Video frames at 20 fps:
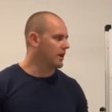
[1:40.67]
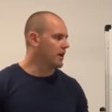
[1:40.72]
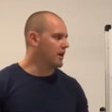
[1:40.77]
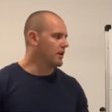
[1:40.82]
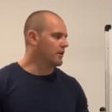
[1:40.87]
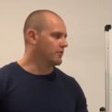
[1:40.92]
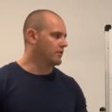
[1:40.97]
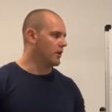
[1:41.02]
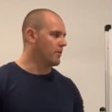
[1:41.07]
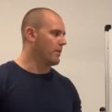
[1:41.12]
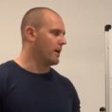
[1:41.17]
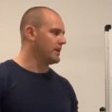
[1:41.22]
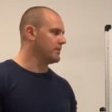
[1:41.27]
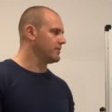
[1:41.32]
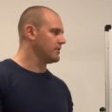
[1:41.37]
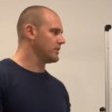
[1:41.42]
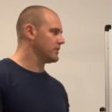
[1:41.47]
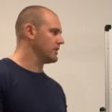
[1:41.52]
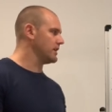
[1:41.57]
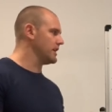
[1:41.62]
So
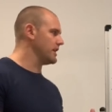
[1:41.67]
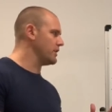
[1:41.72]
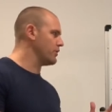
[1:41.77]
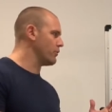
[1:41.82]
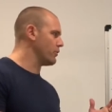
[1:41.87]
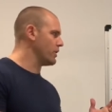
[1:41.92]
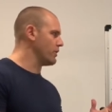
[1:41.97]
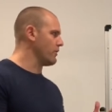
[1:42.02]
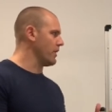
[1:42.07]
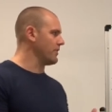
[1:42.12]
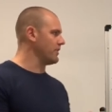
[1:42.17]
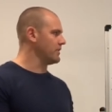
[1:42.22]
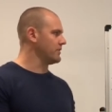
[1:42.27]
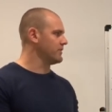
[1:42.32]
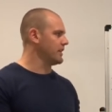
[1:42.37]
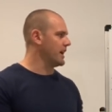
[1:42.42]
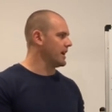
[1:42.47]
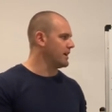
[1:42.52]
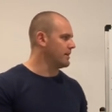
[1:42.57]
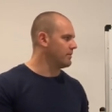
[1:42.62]
basically, we run the
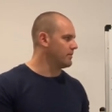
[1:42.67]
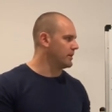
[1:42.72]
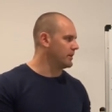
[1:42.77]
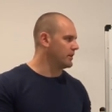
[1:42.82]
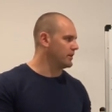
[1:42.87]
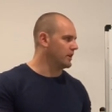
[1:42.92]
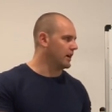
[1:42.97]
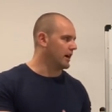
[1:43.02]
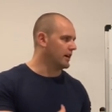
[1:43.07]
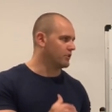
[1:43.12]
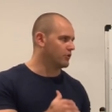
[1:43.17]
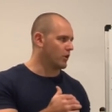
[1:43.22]
same uh,